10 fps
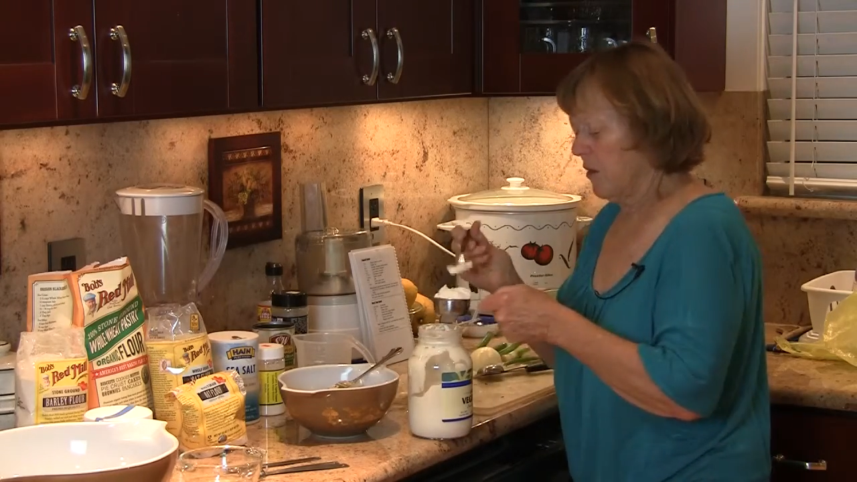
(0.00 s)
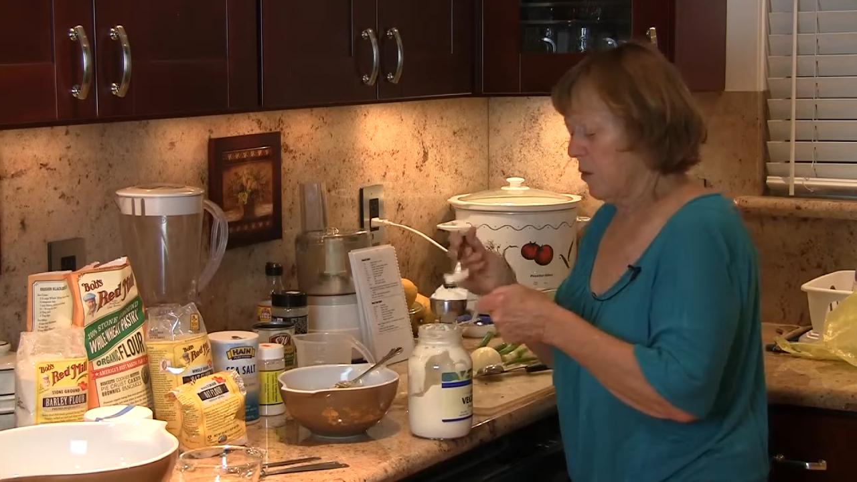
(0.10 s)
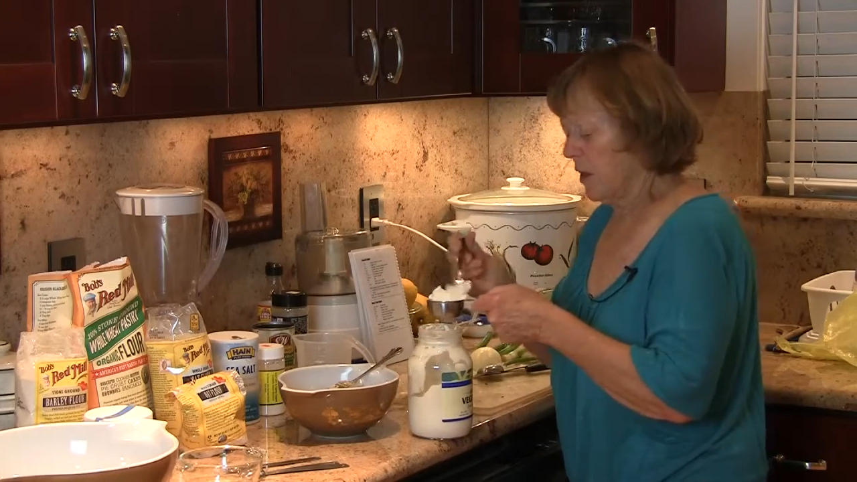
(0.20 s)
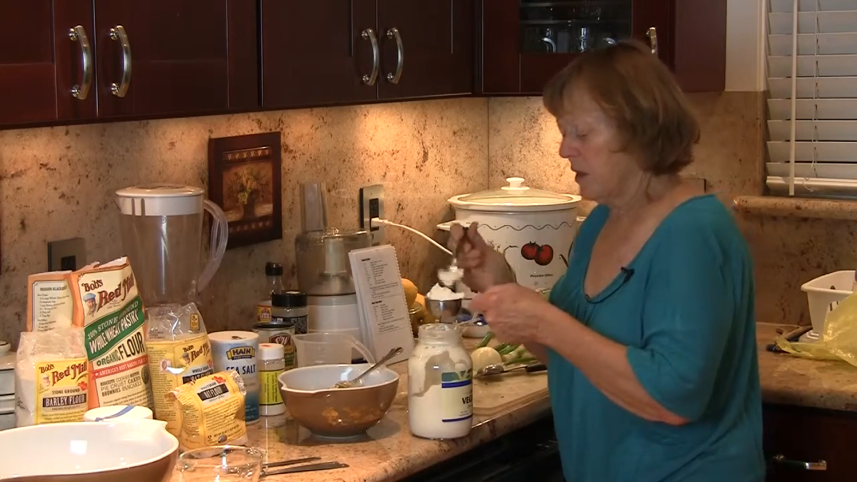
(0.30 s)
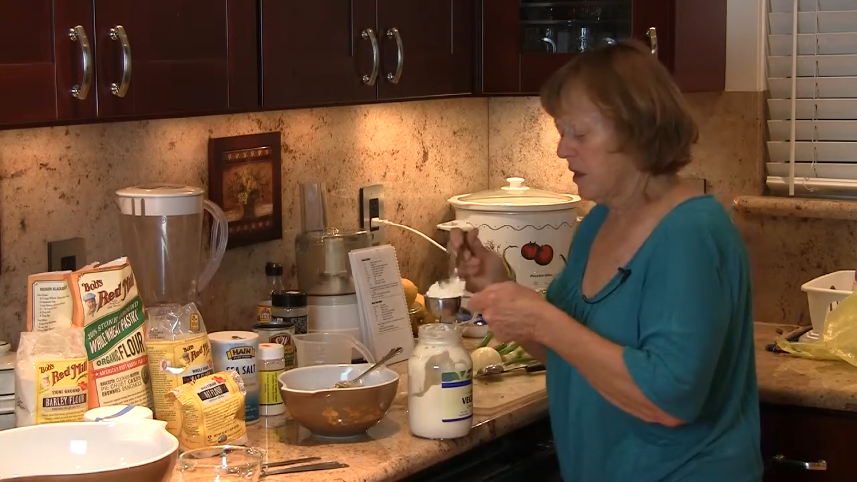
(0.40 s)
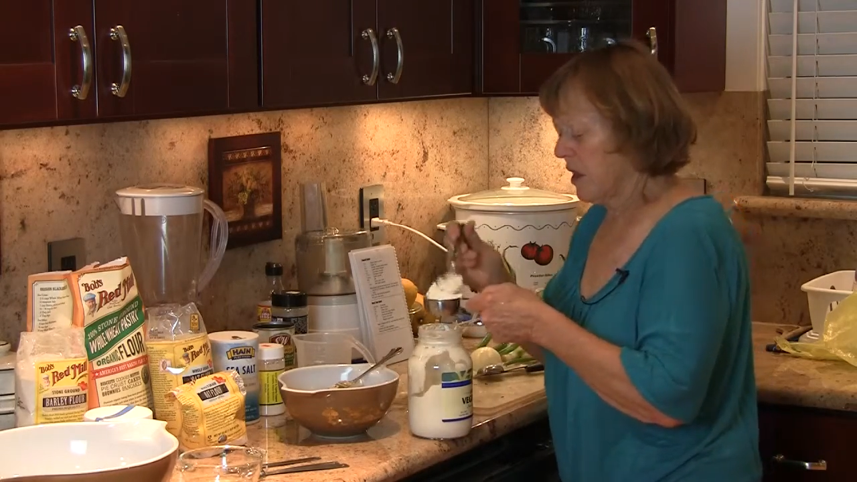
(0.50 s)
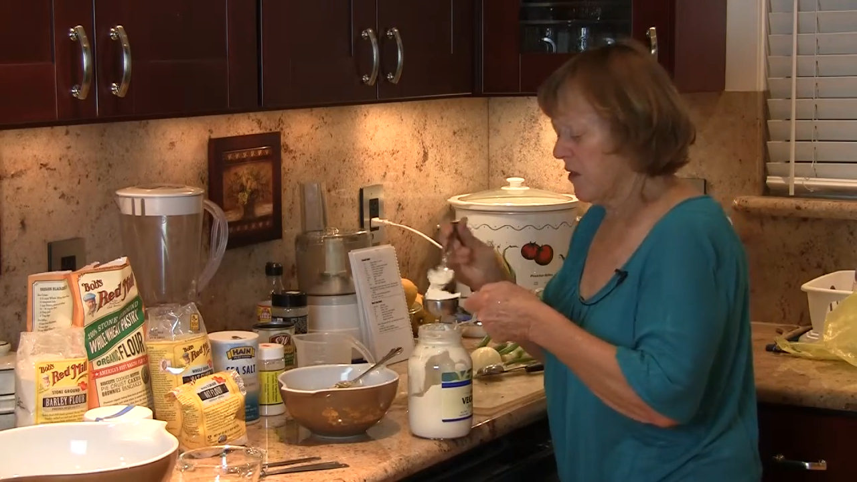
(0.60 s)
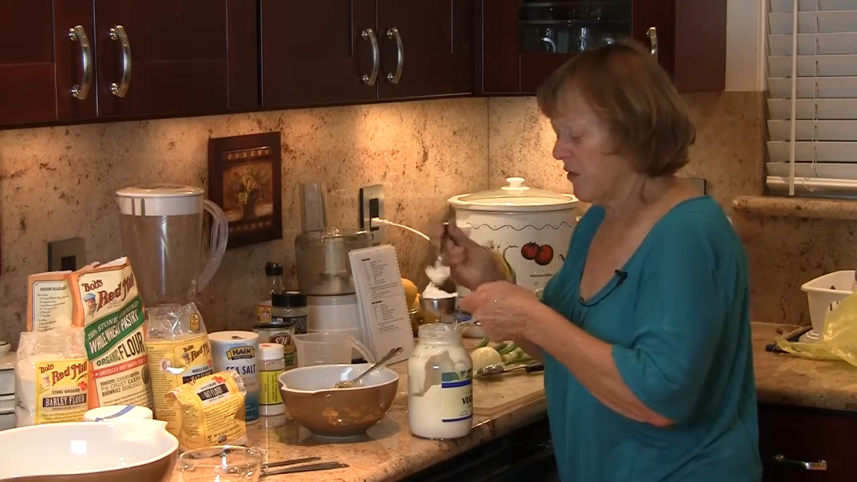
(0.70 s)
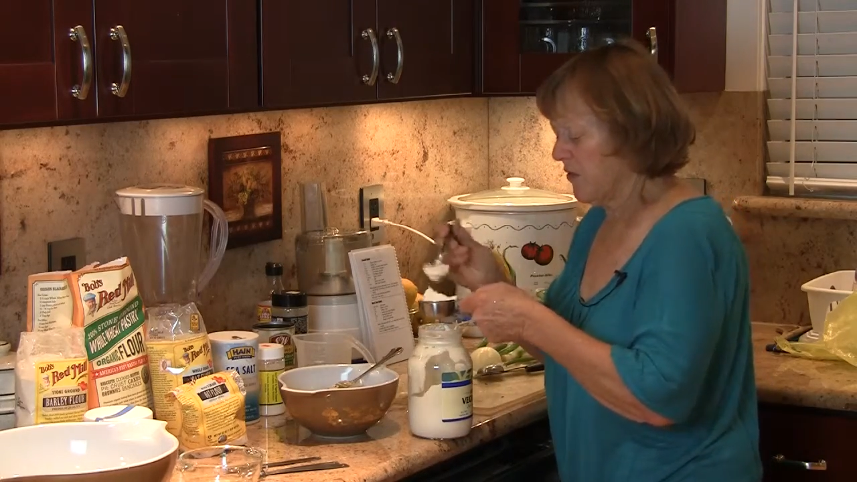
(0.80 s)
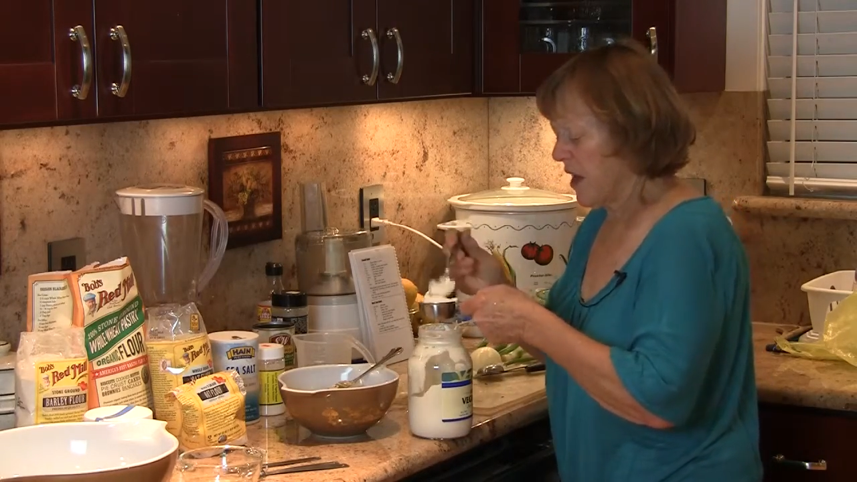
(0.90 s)
wanting to
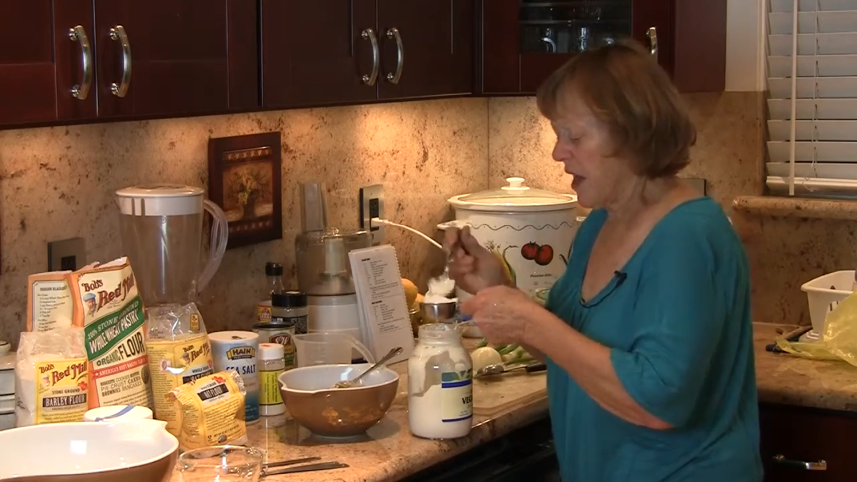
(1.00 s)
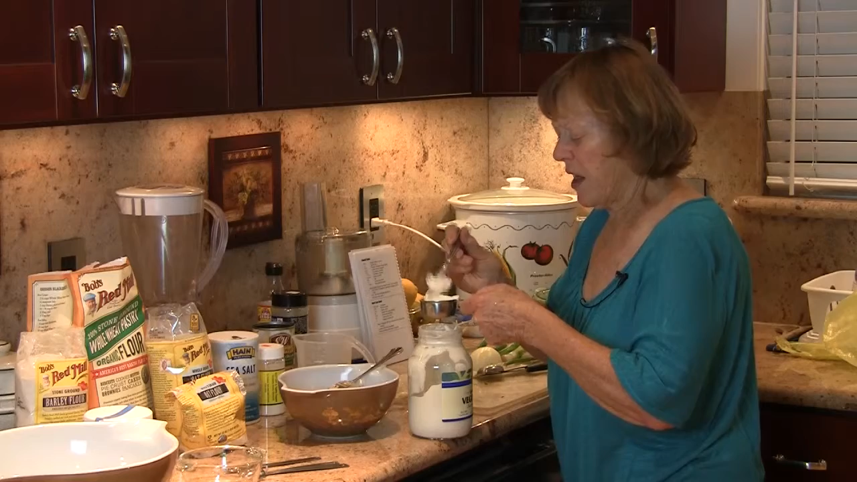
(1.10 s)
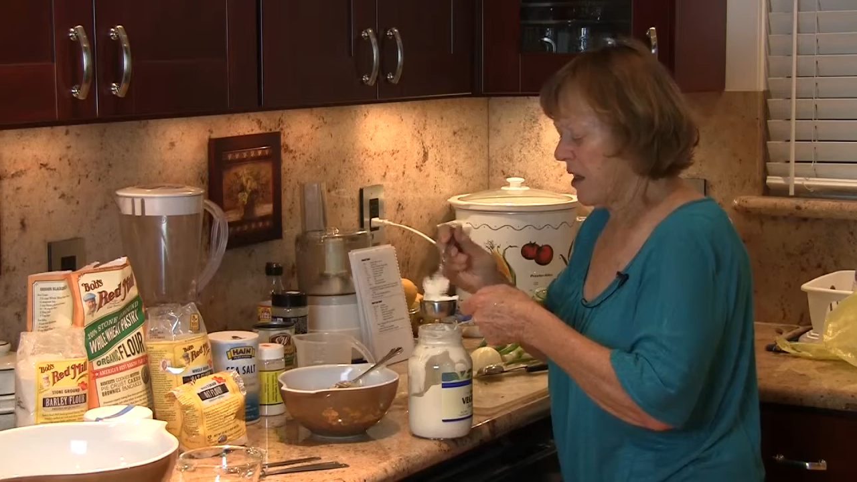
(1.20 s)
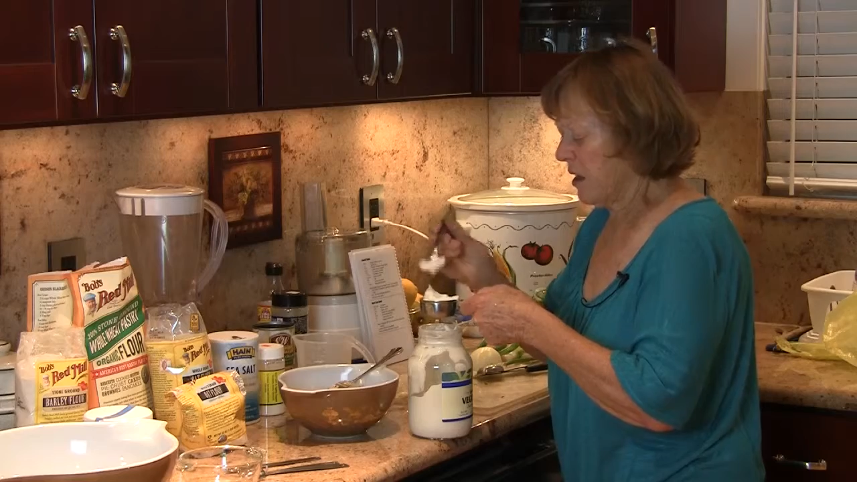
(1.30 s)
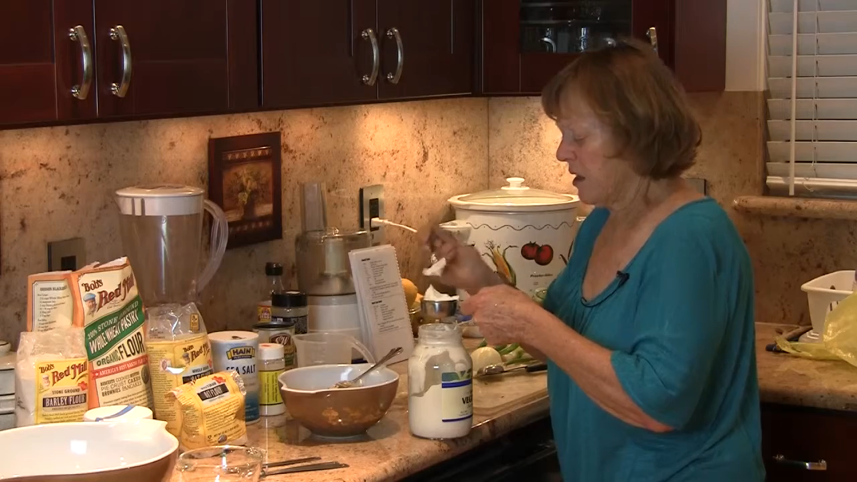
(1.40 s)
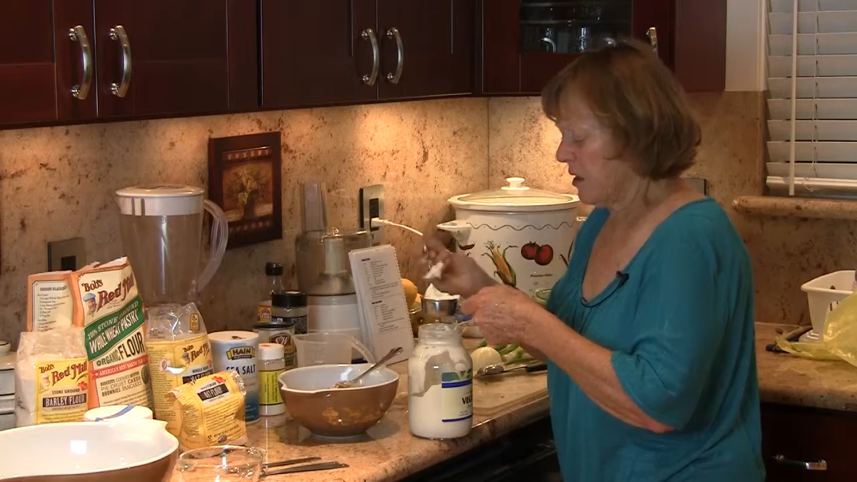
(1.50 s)
cut fat,